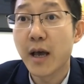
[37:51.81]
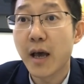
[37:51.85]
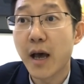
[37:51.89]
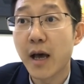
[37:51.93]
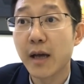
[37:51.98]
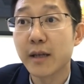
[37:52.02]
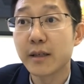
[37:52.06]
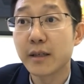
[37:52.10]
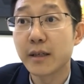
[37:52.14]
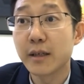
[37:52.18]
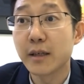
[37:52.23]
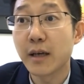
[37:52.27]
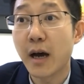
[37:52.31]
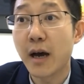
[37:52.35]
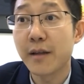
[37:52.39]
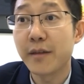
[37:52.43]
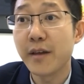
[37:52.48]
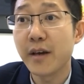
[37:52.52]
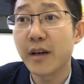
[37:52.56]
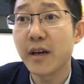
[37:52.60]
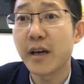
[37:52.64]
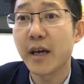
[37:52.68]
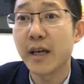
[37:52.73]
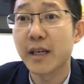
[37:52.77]
And I
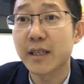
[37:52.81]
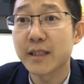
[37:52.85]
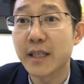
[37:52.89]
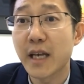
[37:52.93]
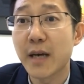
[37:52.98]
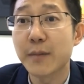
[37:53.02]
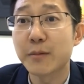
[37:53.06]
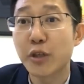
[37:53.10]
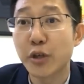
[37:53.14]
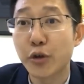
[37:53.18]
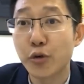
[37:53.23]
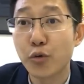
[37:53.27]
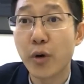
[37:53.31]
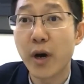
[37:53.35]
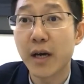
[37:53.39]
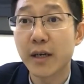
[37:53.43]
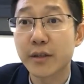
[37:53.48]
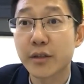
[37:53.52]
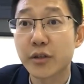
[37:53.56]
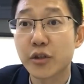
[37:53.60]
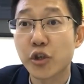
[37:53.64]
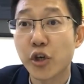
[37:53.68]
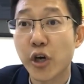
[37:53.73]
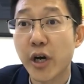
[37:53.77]
think except
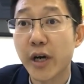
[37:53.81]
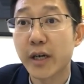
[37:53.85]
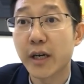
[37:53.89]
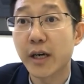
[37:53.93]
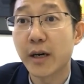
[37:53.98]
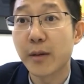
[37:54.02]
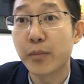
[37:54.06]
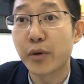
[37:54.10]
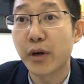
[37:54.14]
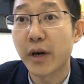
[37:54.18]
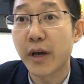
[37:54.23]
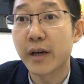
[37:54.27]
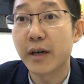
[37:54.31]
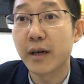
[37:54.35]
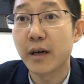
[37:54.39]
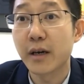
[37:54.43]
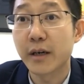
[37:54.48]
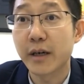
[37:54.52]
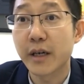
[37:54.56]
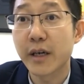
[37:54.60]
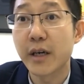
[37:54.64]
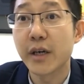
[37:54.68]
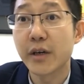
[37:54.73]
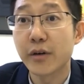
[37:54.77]
US, China play
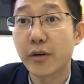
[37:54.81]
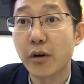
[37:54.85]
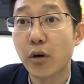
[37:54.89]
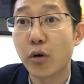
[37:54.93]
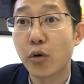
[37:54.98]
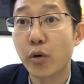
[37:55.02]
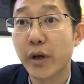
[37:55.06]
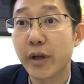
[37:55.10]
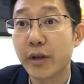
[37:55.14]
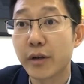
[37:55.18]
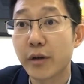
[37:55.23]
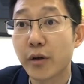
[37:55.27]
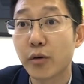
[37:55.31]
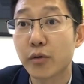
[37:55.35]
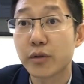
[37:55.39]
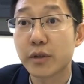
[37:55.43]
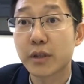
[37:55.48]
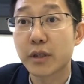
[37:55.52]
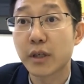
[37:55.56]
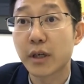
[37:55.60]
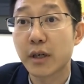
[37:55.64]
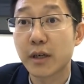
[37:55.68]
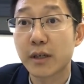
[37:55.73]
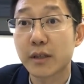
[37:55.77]
a key role in
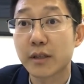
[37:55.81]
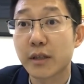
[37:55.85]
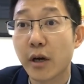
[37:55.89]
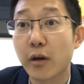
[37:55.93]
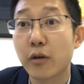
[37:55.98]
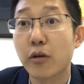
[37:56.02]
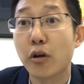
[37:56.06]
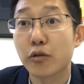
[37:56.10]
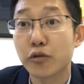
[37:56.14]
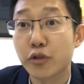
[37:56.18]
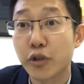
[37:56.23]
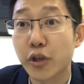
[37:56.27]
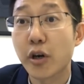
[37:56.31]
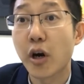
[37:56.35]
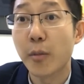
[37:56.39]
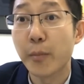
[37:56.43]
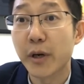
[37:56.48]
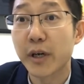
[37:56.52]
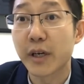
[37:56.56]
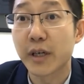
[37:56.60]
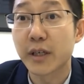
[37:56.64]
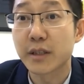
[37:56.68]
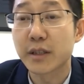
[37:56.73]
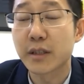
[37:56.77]
those technology
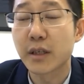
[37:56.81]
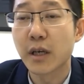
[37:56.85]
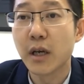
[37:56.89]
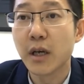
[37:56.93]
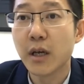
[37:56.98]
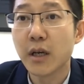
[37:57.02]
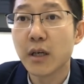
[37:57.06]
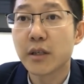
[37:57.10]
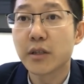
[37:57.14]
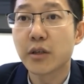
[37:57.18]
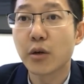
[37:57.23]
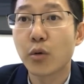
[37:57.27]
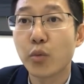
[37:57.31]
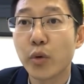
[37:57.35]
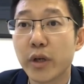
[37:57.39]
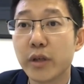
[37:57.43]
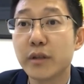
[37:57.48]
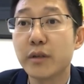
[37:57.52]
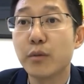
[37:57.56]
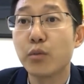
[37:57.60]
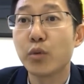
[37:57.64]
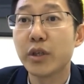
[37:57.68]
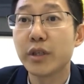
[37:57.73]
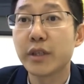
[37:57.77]
companies. So
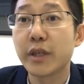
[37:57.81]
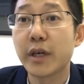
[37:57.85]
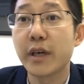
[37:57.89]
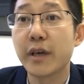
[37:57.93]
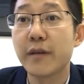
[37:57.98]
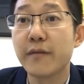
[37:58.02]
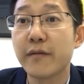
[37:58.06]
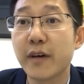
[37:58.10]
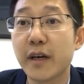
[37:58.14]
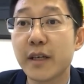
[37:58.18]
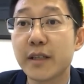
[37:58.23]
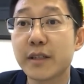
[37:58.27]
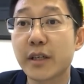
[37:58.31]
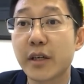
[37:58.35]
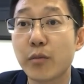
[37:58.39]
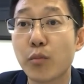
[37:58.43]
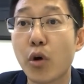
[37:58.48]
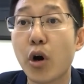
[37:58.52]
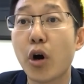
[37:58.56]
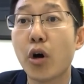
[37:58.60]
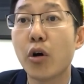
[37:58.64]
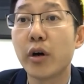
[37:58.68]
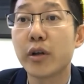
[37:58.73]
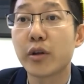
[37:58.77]
when they invest in
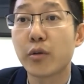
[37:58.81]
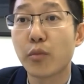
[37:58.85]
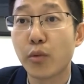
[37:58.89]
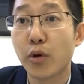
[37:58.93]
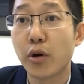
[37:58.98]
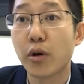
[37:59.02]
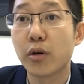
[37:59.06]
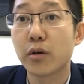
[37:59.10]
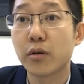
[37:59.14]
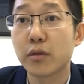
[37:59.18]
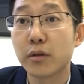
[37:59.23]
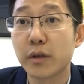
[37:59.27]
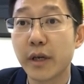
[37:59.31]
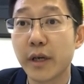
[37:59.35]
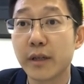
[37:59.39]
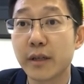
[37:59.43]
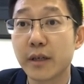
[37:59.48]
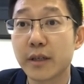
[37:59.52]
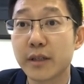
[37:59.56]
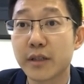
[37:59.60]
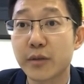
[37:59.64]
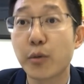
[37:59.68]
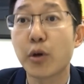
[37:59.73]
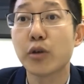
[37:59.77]
more and more in
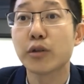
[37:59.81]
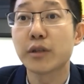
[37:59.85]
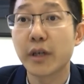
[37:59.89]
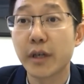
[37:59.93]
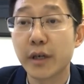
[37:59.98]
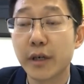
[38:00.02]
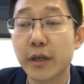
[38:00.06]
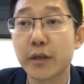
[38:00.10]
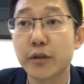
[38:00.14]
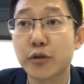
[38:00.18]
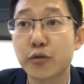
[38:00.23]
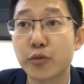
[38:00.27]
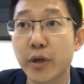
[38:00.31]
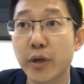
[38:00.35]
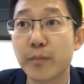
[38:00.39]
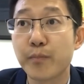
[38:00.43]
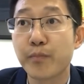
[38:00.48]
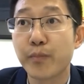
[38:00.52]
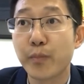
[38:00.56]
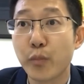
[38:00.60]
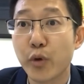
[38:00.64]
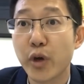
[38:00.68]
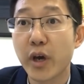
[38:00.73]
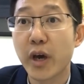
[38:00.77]
the sports industry,
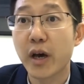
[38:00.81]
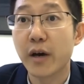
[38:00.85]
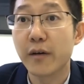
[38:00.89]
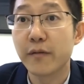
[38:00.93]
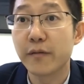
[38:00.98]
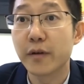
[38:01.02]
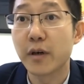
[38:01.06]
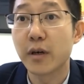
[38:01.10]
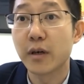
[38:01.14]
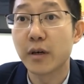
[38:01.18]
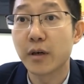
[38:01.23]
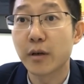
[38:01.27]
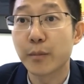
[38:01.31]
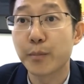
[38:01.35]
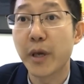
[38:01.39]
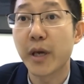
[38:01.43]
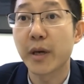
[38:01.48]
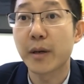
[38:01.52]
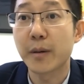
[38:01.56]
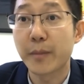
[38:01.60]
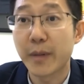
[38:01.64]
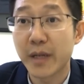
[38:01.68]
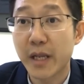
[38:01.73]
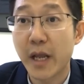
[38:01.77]
we have a
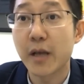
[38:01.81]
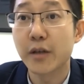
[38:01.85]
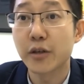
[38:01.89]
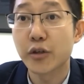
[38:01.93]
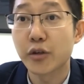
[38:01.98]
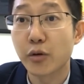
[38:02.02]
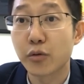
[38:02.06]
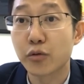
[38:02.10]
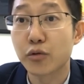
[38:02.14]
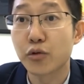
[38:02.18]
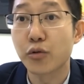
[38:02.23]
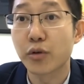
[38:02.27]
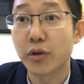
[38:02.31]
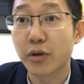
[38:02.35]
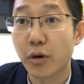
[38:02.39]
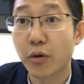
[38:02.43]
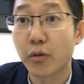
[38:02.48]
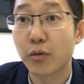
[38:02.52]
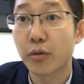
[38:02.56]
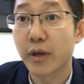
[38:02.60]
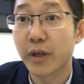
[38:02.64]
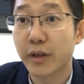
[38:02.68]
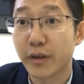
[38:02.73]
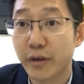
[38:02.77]
big potential to
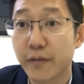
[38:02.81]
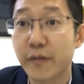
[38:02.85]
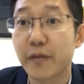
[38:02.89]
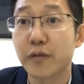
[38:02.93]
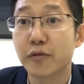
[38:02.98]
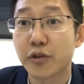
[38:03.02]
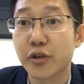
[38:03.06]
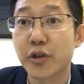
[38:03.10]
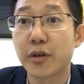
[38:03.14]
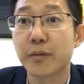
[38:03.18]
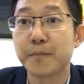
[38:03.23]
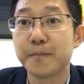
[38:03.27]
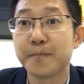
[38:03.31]
grow in the future.